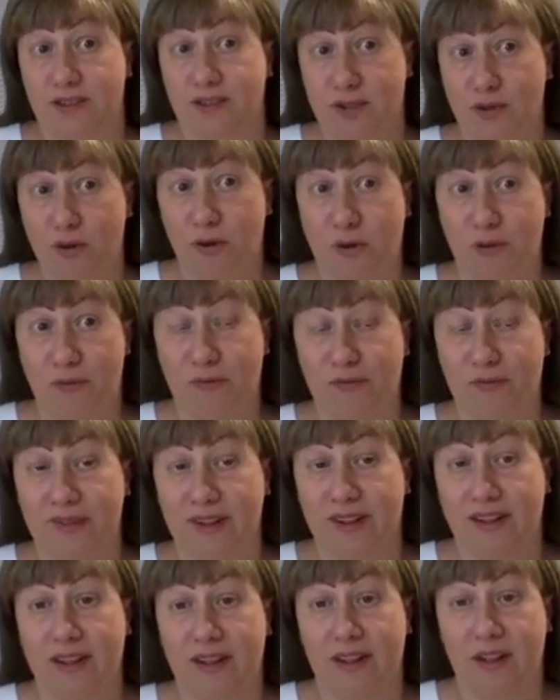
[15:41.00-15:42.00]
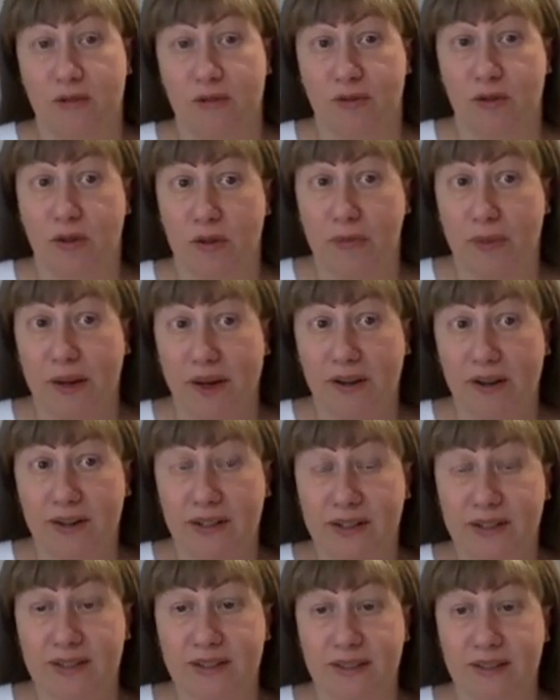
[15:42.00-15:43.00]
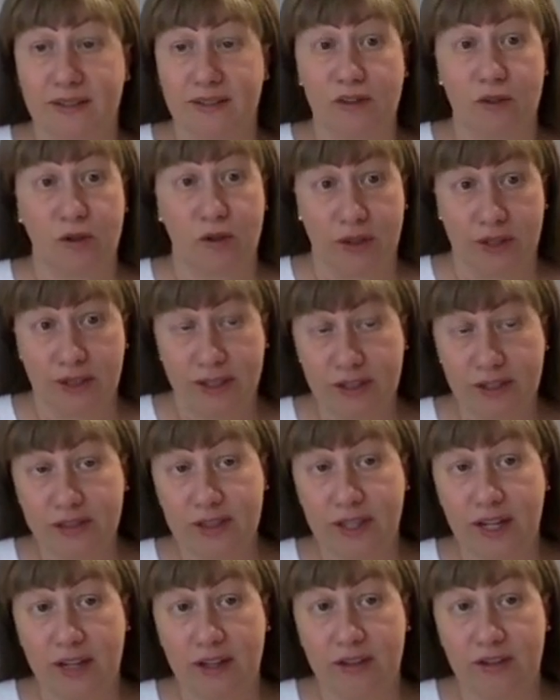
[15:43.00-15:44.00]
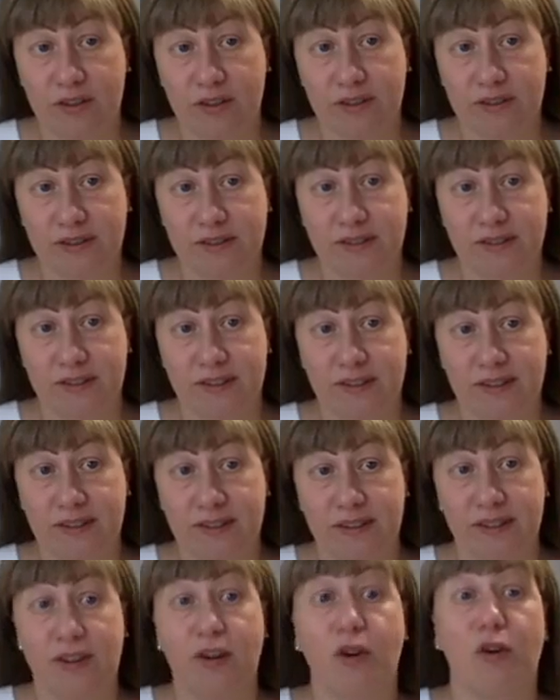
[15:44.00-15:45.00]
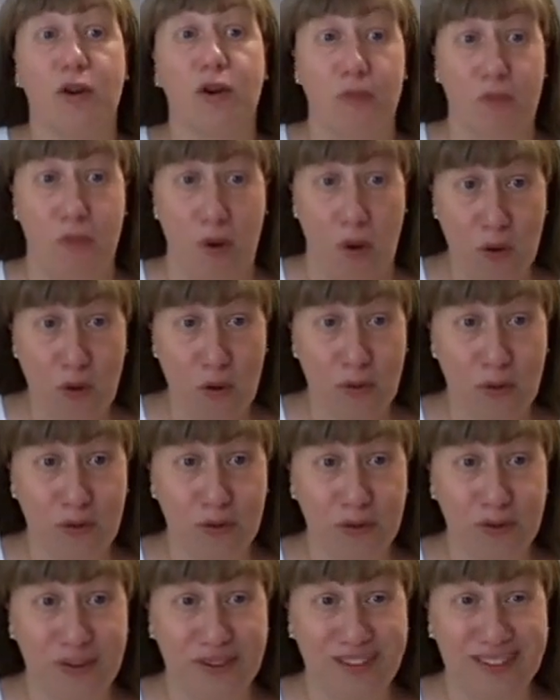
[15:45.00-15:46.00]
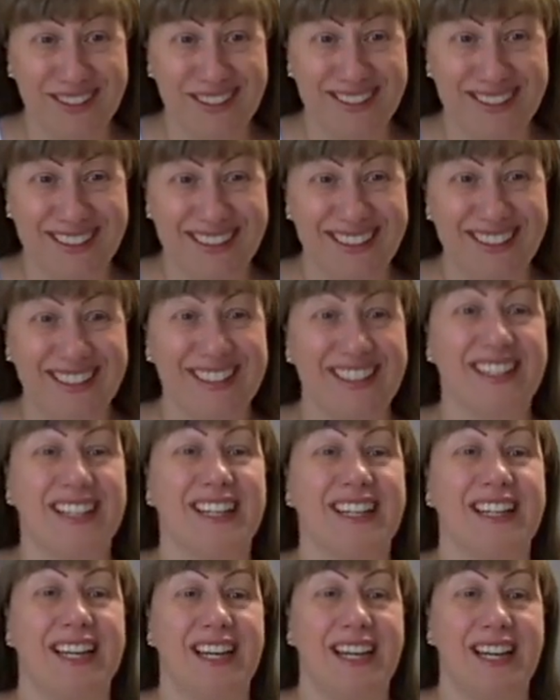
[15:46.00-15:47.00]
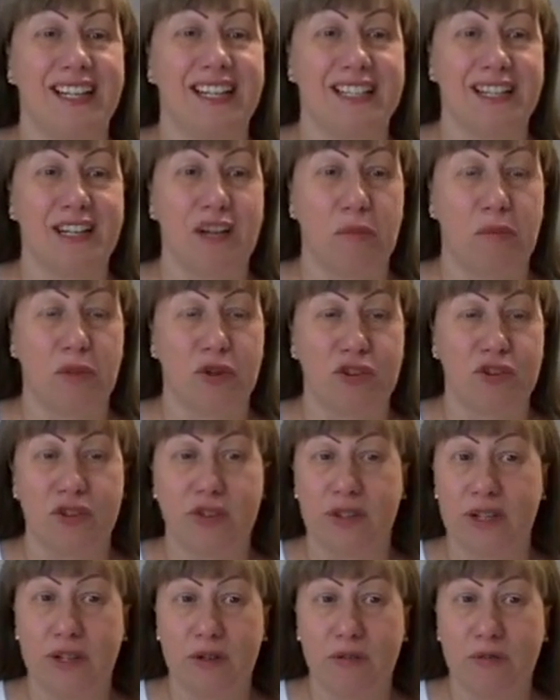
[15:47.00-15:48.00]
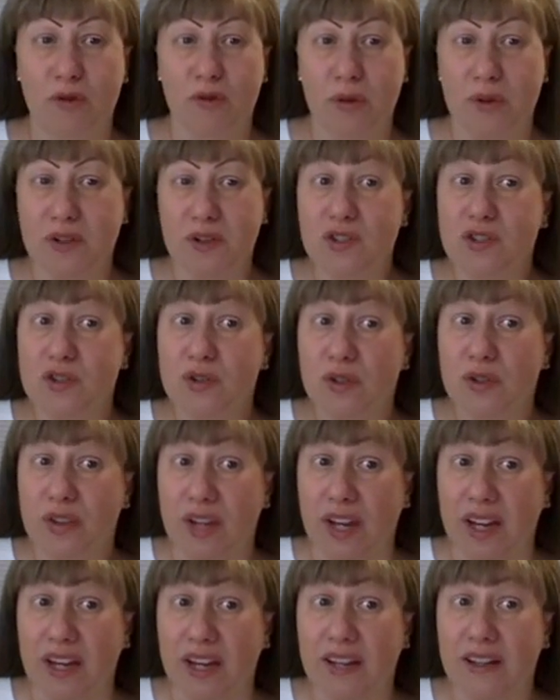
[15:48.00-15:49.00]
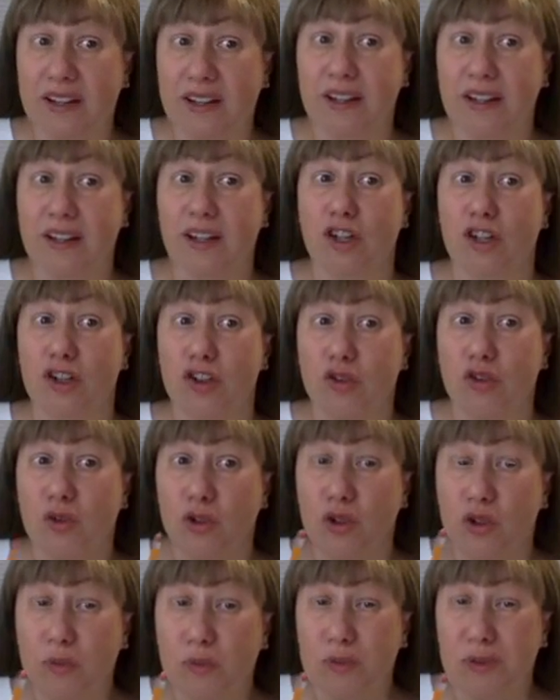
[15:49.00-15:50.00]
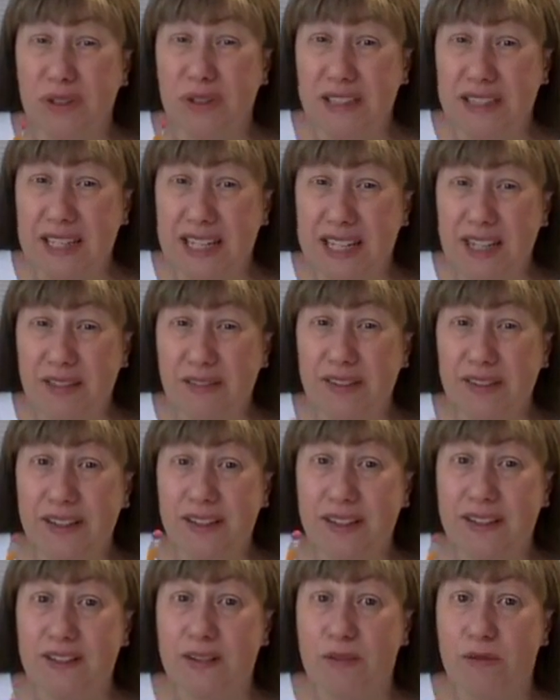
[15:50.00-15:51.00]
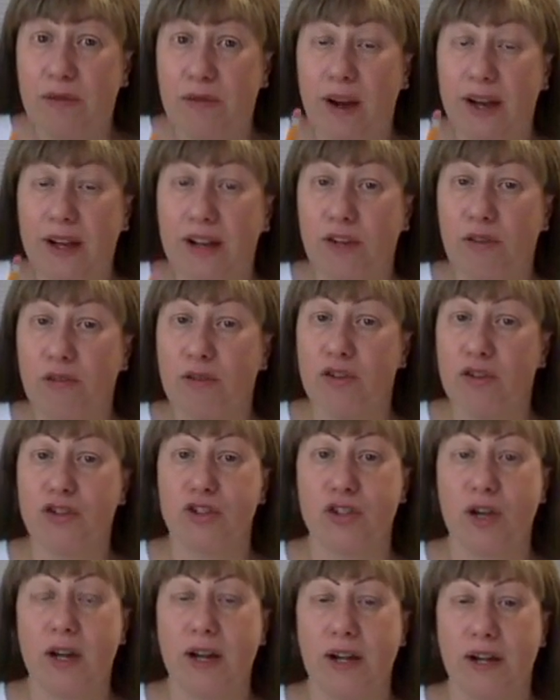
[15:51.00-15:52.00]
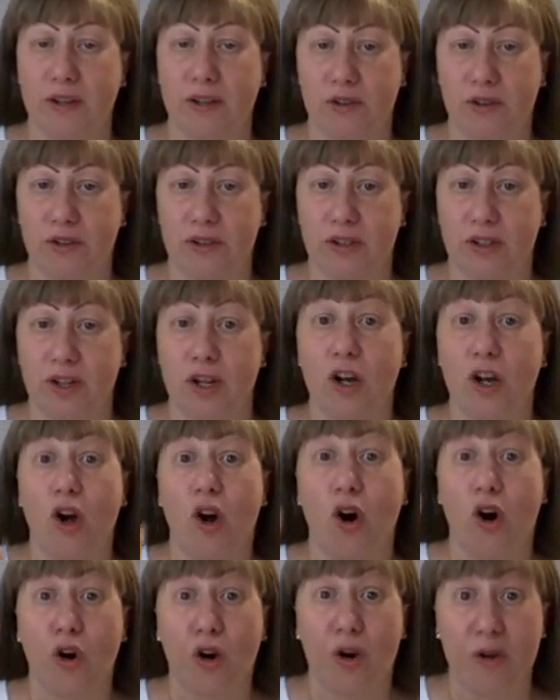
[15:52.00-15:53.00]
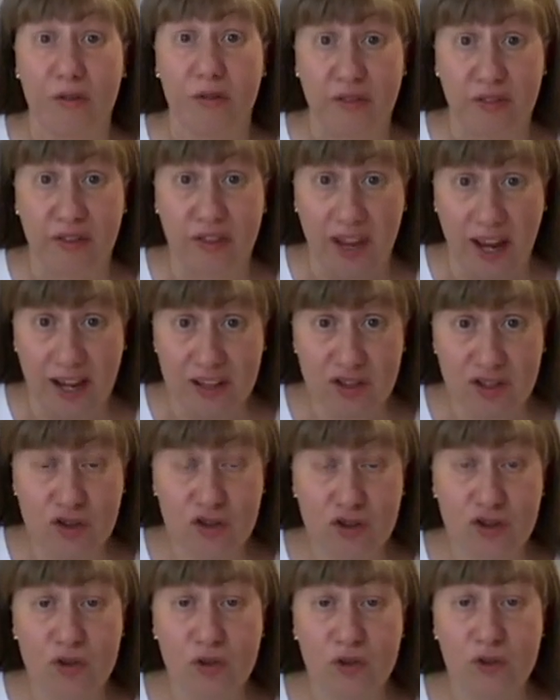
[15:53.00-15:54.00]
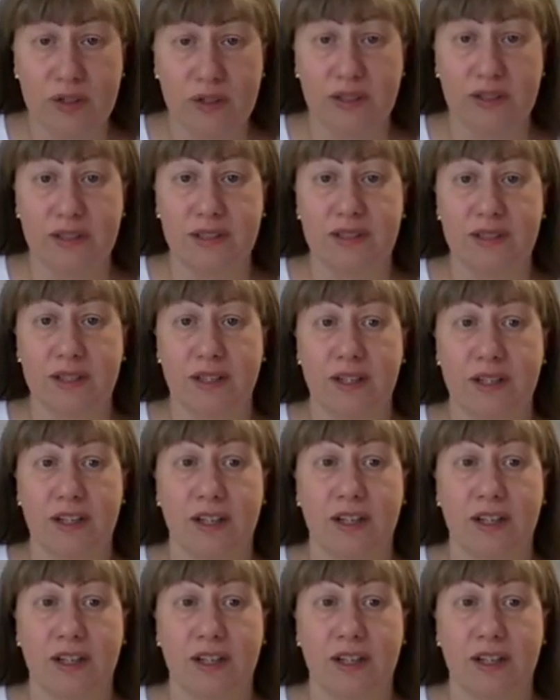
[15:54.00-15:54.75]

So, if you're a parent or an educator or both, it's an opportunity for us to think do you believe in the divine of your child or of that student?